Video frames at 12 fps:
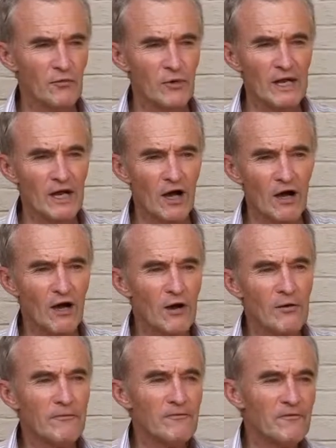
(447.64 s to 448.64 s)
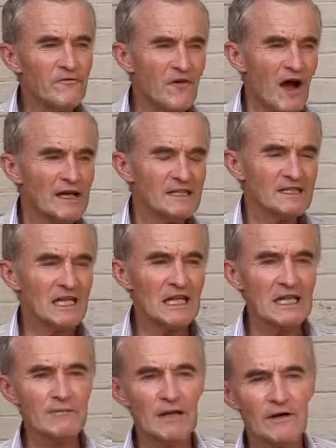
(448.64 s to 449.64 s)
we find as a
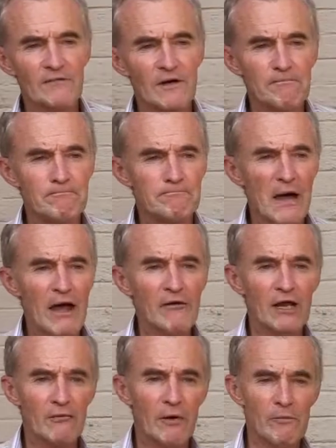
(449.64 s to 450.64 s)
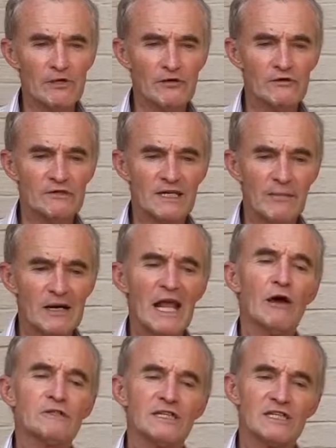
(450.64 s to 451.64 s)
little bit of a barrier when we do somebody
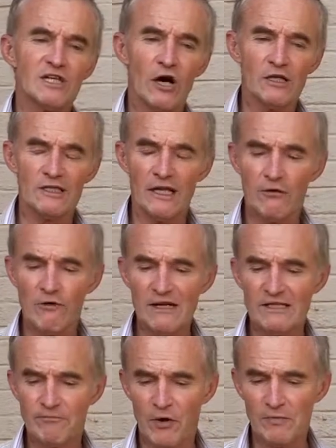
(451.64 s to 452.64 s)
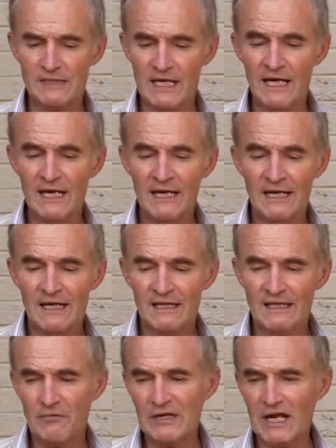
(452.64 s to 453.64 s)
else's garden in a rented property,
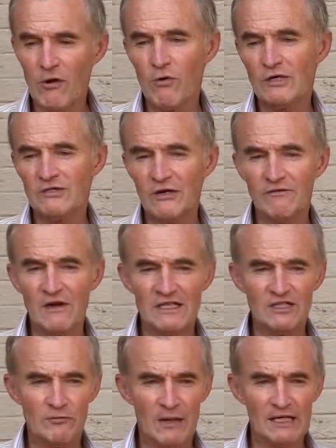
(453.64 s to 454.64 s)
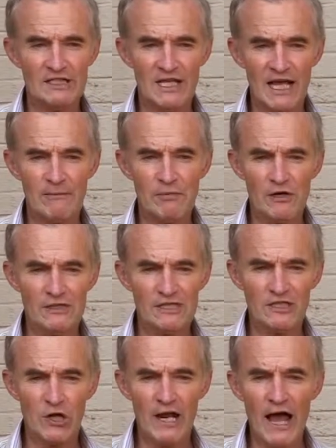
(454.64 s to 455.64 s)
that we don't want to invest too much there because
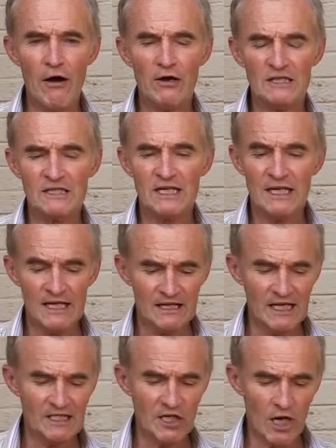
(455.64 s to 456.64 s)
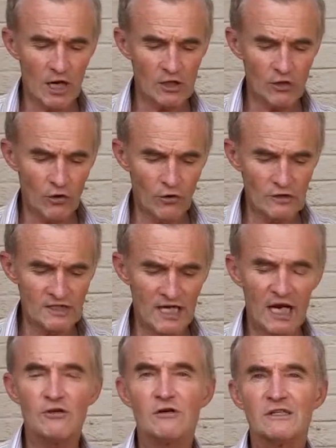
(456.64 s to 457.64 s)
it's not ours. These are yours,
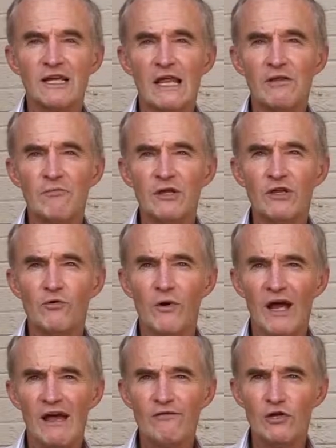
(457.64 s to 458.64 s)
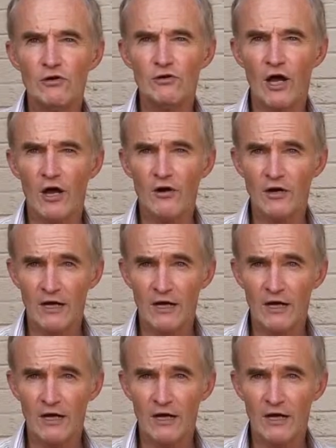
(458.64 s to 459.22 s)
and you can take them with you wherever you go.